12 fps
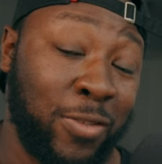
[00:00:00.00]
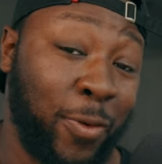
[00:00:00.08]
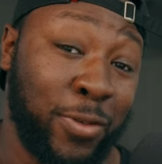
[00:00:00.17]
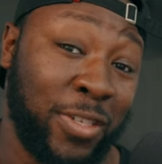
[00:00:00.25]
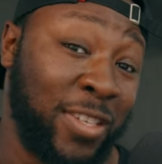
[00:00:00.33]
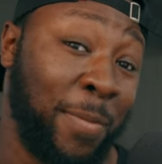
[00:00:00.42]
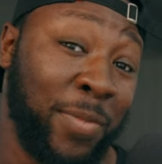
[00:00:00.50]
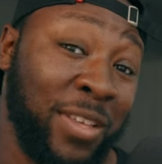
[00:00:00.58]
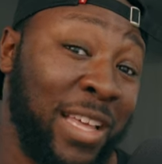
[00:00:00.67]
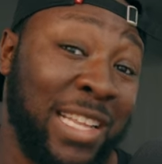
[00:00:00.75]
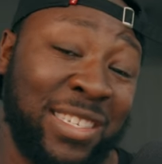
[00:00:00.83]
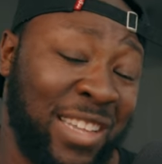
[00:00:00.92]
versus something
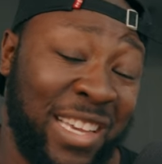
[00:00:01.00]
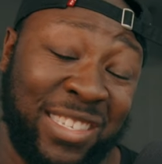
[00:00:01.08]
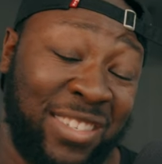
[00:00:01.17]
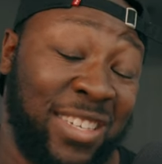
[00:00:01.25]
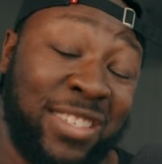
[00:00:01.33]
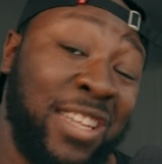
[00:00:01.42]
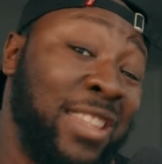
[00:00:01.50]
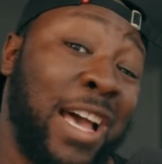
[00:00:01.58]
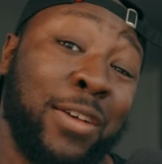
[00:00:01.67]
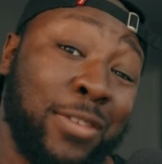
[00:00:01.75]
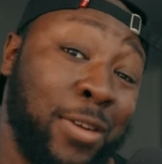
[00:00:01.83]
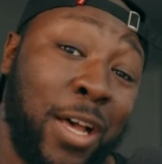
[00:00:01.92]
that's like
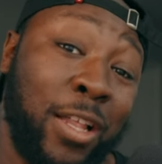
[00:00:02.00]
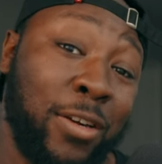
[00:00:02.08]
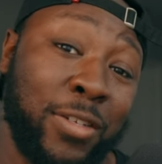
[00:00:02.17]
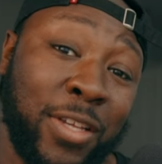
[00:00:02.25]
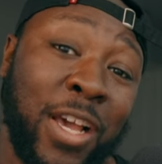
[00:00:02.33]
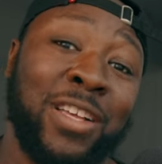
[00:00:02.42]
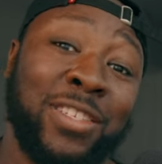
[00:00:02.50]
$60,000.